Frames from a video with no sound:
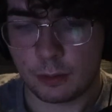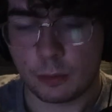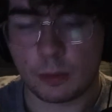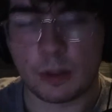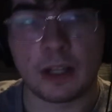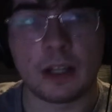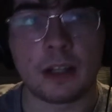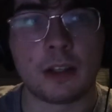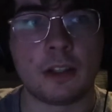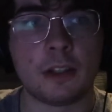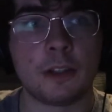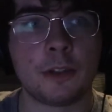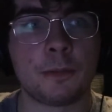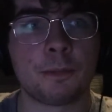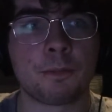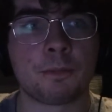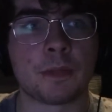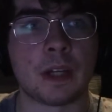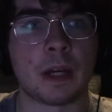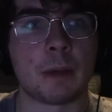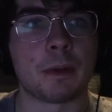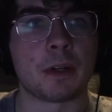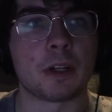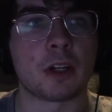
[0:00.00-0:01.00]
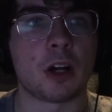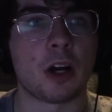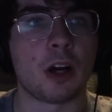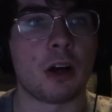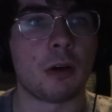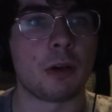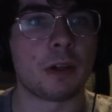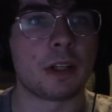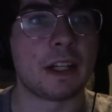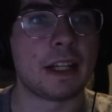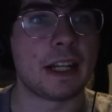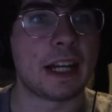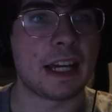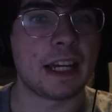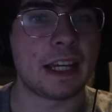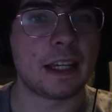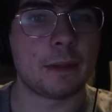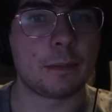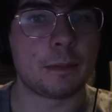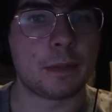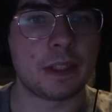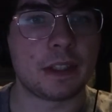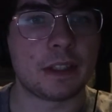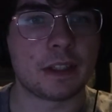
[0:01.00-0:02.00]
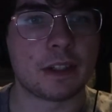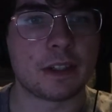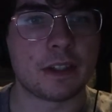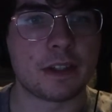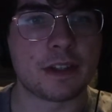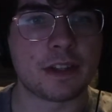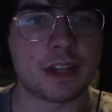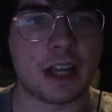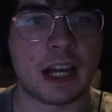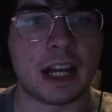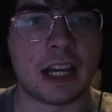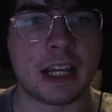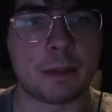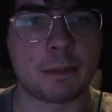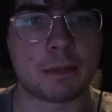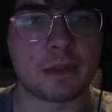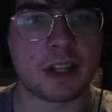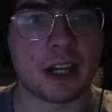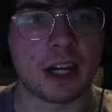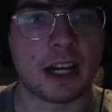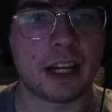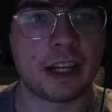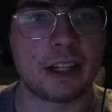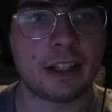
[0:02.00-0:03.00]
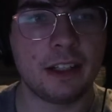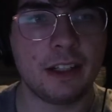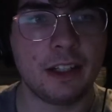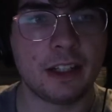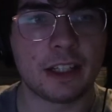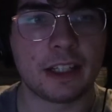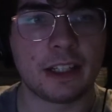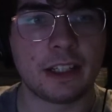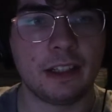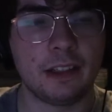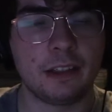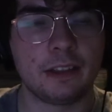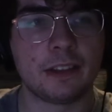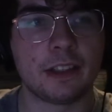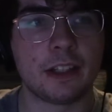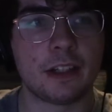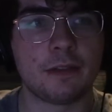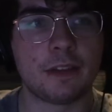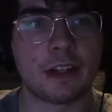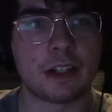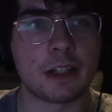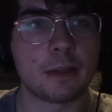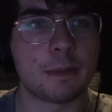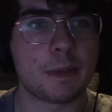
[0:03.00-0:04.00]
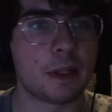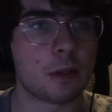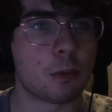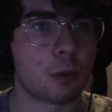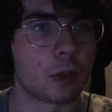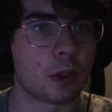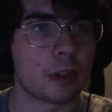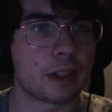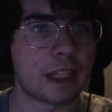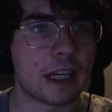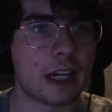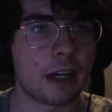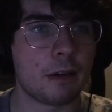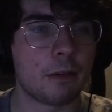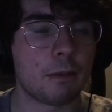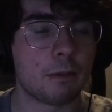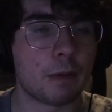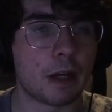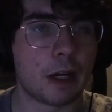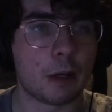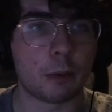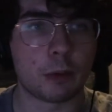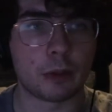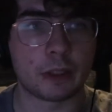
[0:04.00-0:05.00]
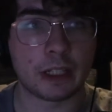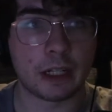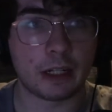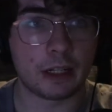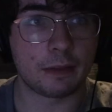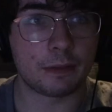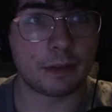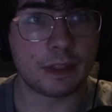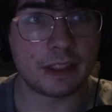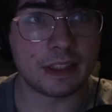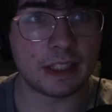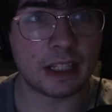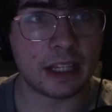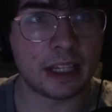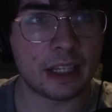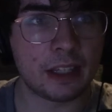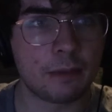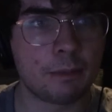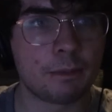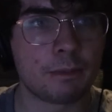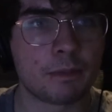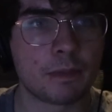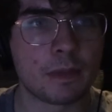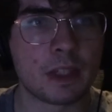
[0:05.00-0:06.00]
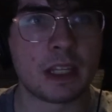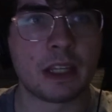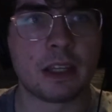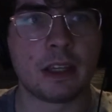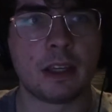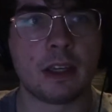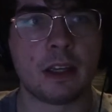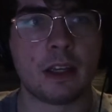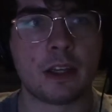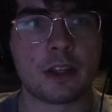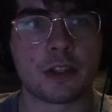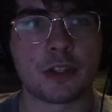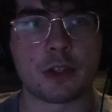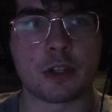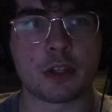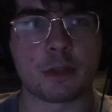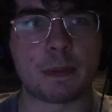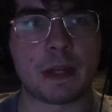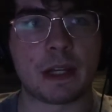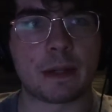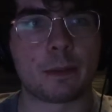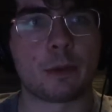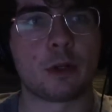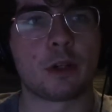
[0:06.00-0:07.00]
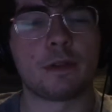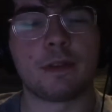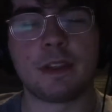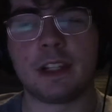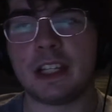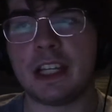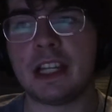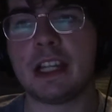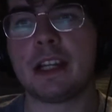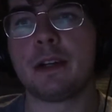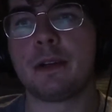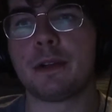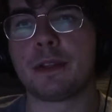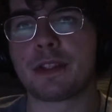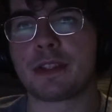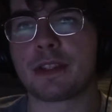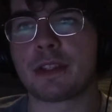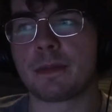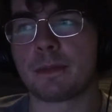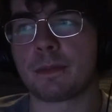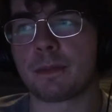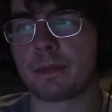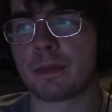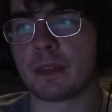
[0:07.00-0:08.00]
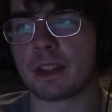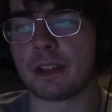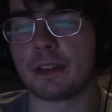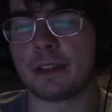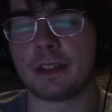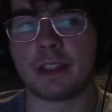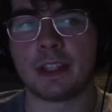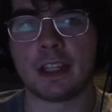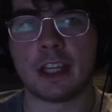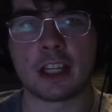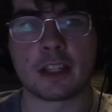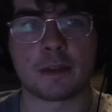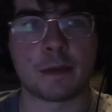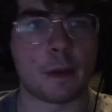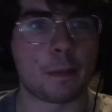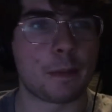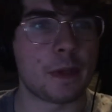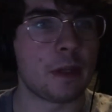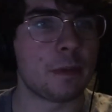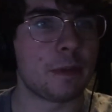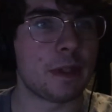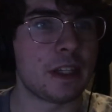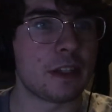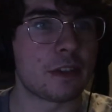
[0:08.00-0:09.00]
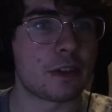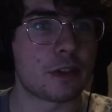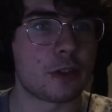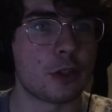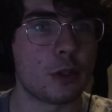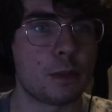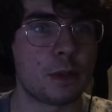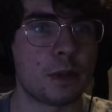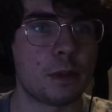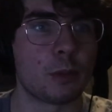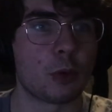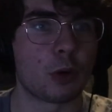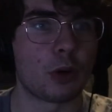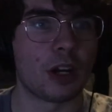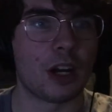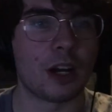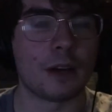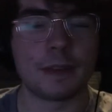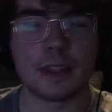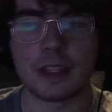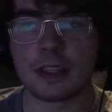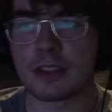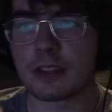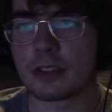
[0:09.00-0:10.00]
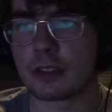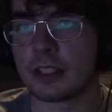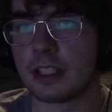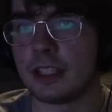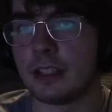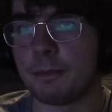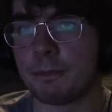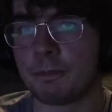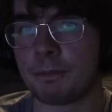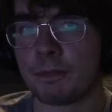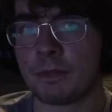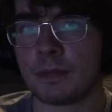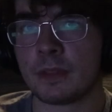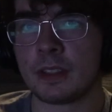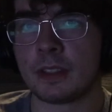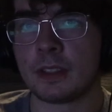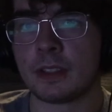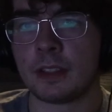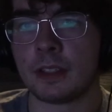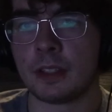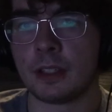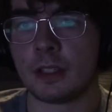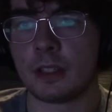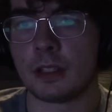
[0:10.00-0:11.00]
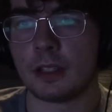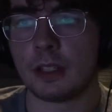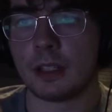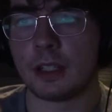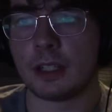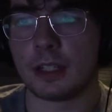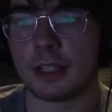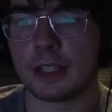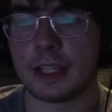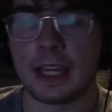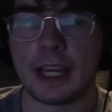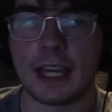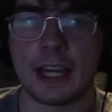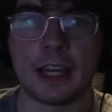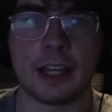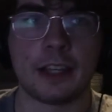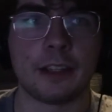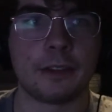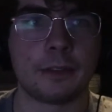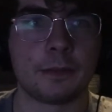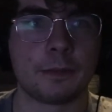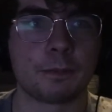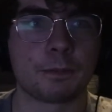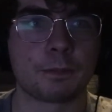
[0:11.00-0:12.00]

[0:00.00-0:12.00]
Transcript: Well, I'm going to call it a night because I am tired. I did a very big workout. I work out every day. So expect more videos. Expect me being stupid more, obviously. Yeah.